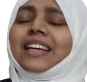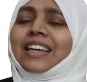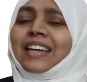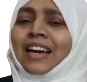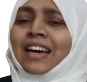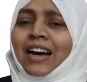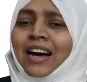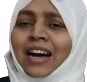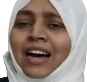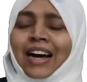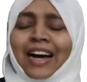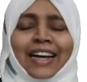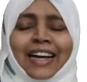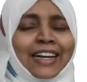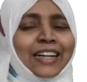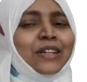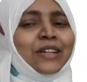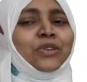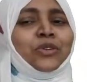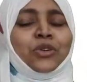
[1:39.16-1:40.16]
Yeah,
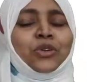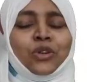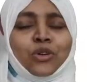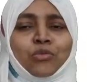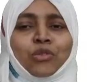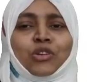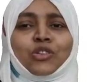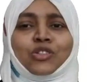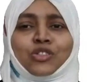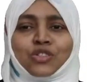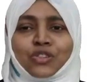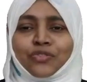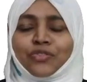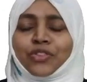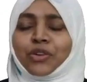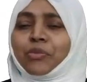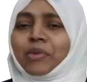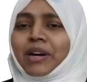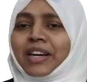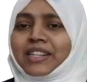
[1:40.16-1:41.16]
I know most
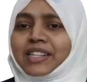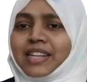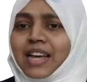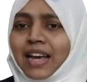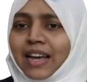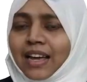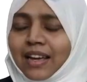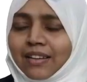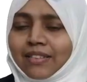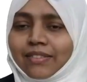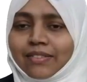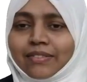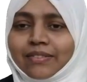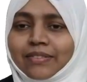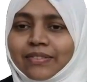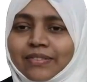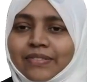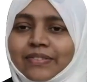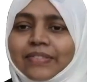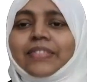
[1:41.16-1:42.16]
of you might have.
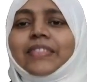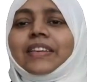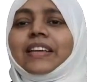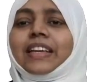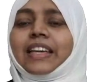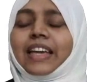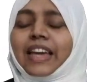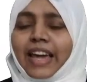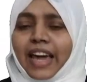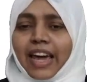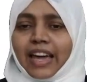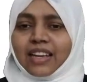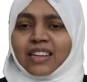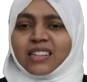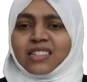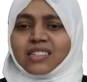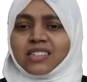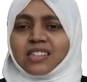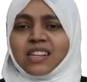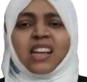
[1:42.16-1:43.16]

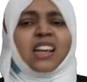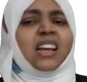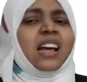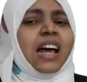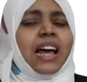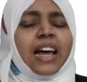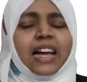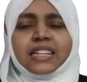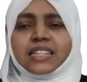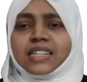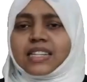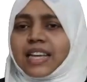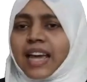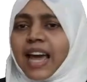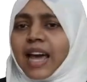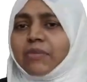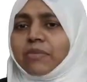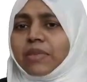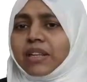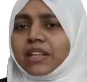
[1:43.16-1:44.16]
Yes, and
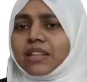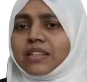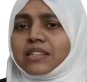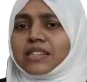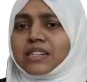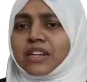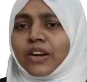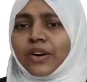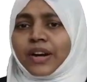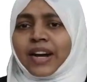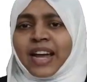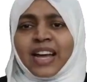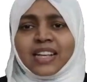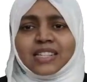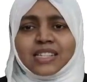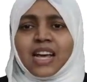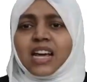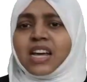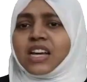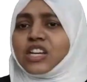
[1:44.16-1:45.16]
camel is known
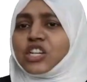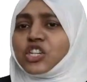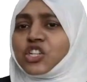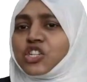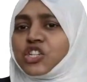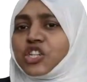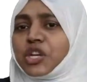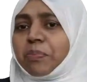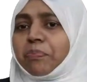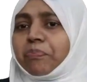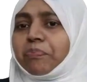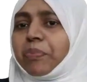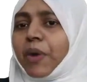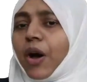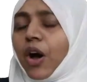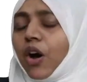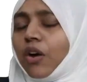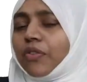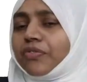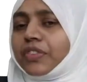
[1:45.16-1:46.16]
as ship
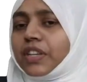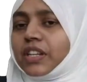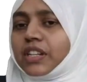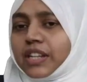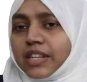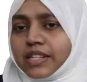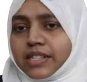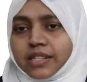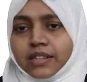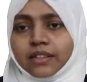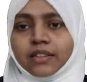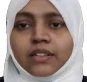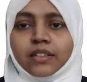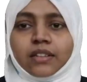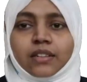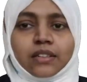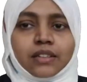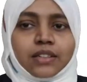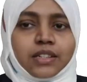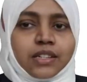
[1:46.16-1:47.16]
of the
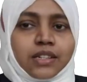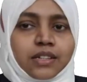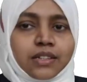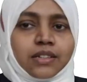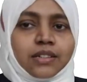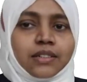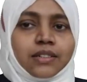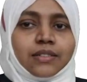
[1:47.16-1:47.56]
desert.